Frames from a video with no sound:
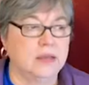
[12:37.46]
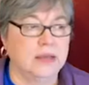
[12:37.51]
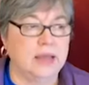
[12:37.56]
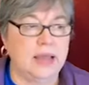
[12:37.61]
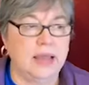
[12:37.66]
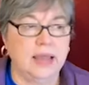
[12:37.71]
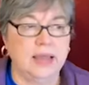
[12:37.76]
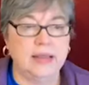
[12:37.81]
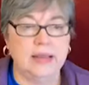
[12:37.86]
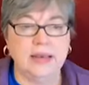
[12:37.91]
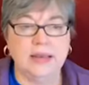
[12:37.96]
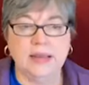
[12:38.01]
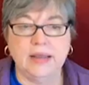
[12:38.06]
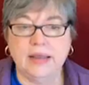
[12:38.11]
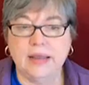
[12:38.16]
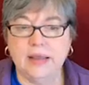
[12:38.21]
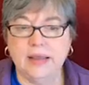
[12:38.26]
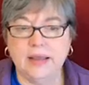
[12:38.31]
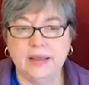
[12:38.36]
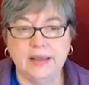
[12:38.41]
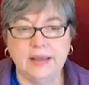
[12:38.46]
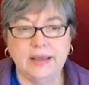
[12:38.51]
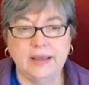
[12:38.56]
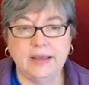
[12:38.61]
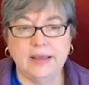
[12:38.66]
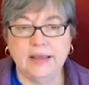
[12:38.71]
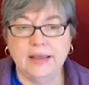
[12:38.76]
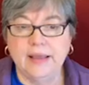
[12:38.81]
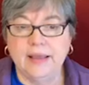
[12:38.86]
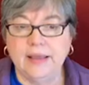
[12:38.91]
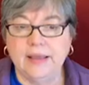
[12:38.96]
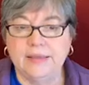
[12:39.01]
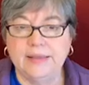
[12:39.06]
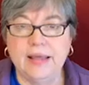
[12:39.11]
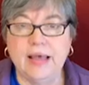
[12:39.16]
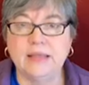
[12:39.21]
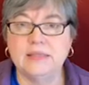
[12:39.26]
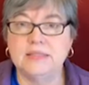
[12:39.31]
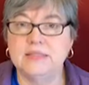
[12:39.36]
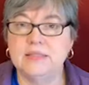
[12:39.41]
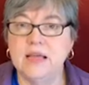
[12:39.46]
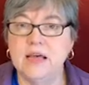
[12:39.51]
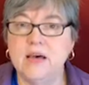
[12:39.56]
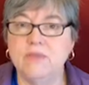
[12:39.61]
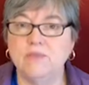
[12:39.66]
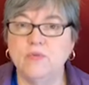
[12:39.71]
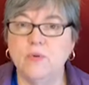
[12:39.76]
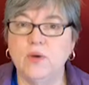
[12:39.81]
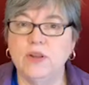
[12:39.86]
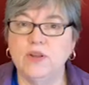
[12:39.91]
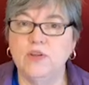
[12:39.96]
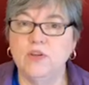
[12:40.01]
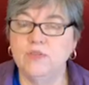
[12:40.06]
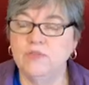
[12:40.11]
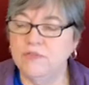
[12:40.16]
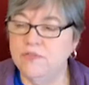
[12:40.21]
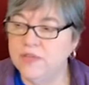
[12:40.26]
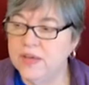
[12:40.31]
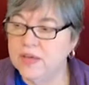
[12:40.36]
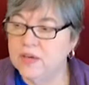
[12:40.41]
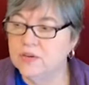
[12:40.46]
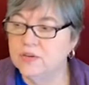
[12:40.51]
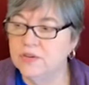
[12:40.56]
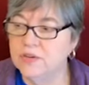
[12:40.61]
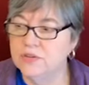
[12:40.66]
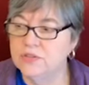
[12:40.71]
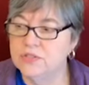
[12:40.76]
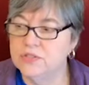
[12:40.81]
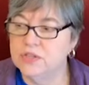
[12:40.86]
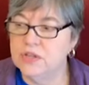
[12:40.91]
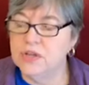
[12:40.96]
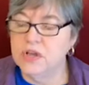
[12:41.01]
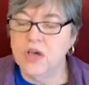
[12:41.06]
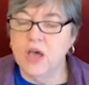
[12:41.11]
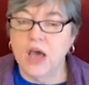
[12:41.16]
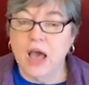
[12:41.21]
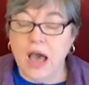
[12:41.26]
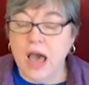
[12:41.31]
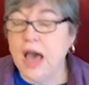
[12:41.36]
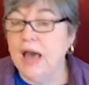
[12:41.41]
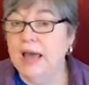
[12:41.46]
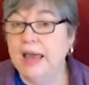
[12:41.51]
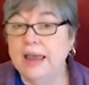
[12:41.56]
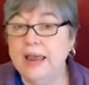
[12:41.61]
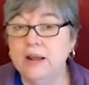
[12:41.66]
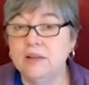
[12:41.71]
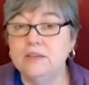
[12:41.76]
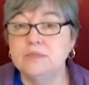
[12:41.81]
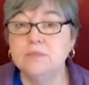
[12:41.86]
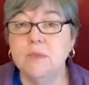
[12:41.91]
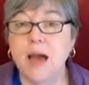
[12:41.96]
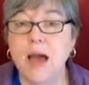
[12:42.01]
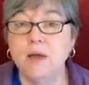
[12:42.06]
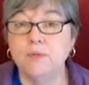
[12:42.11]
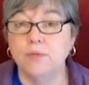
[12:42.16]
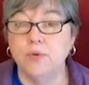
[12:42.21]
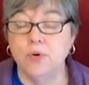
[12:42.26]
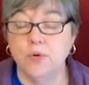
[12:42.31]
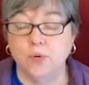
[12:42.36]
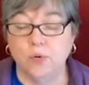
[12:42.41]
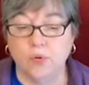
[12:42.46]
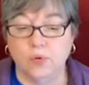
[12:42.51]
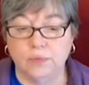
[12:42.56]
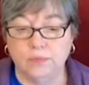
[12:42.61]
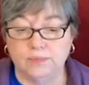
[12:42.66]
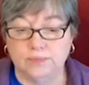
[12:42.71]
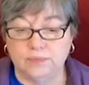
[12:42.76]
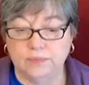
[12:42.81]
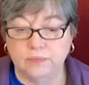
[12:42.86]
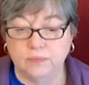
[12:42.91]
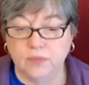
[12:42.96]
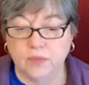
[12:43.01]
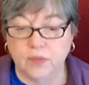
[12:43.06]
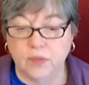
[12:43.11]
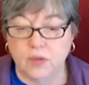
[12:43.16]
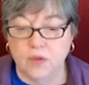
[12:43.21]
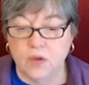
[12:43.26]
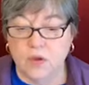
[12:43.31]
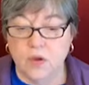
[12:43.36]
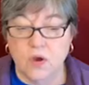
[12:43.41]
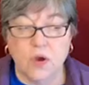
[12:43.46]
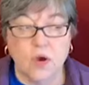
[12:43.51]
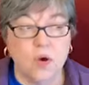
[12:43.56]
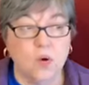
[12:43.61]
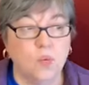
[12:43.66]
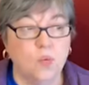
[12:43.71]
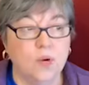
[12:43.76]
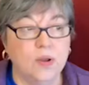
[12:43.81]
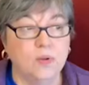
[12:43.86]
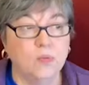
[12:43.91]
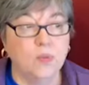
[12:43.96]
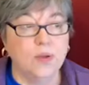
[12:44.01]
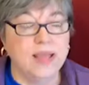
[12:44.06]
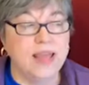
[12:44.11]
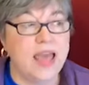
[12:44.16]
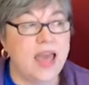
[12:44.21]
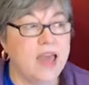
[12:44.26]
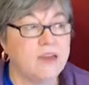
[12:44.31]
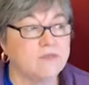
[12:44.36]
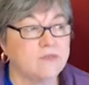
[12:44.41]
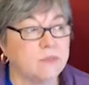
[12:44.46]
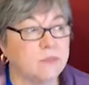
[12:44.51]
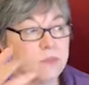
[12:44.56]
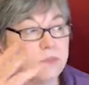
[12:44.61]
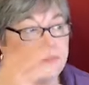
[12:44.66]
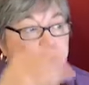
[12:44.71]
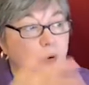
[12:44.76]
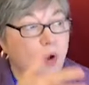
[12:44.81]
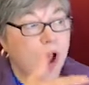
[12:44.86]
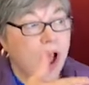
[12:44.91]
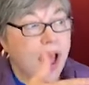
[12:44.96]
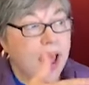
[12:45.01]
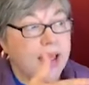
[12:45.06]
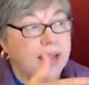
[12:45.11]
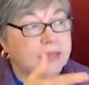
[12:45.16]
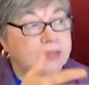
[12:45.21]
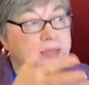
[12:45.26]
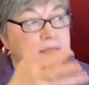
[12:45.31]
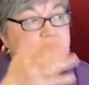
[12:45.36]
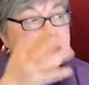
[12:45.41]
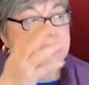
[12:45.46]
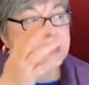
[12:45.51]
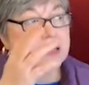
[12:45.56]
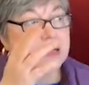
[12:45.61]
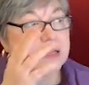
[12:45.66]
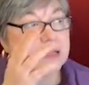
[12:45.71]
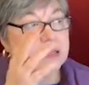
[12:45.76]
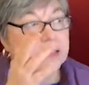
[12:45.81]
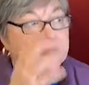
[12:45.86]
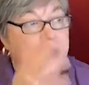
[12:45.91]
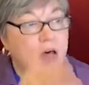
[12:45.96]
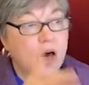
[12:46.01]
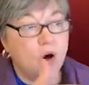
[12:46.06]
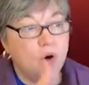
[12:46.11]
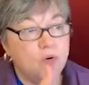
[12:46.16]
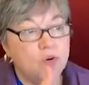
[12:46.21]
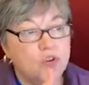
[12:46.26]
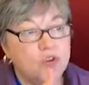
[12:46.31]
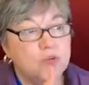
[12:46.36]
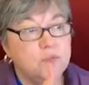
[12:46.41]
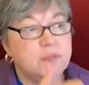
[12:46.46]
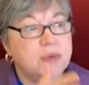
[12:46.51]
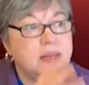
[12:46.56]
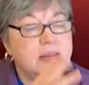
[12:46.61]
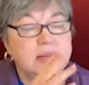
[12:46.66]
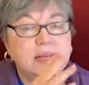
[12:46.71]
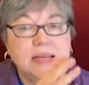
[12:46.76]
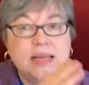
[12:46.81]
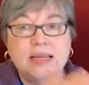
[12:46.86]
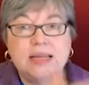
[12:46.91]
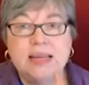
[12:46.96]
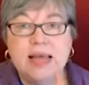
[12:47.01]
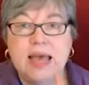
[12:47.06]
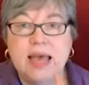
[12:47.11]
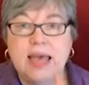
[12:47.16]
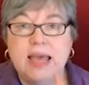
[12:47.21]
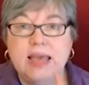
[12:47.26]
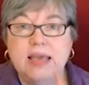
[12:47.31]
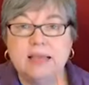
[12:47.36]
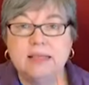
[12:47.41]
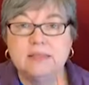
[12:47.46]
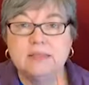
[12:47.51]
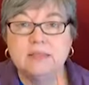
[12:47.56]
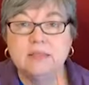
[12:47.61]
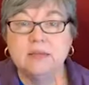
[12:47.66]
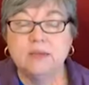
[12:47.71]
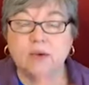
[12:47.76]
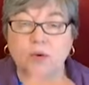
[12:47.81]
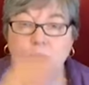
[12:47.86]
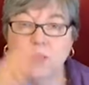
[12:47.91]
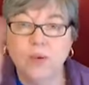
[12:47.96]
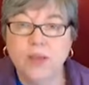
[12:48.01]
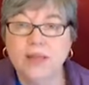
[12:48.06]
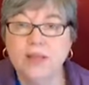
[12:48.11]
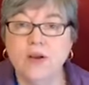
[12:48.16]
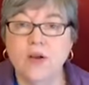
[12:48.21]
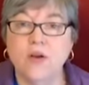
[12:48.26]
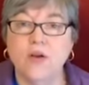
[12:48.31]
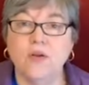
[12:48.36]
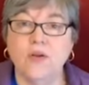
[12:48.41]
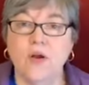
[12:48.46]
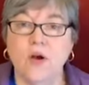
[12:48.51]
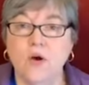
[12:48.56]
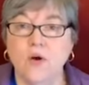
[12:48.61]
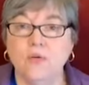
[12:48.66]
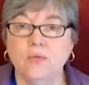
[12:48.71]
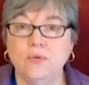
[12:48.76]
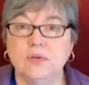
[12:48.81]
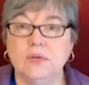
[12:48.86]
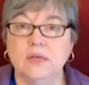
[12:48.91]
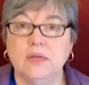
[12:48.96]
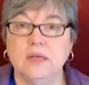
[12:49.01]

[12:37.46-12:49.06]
And that's tough. When you feel your. Here's my rule. When we have bright, low humidity days, we turn on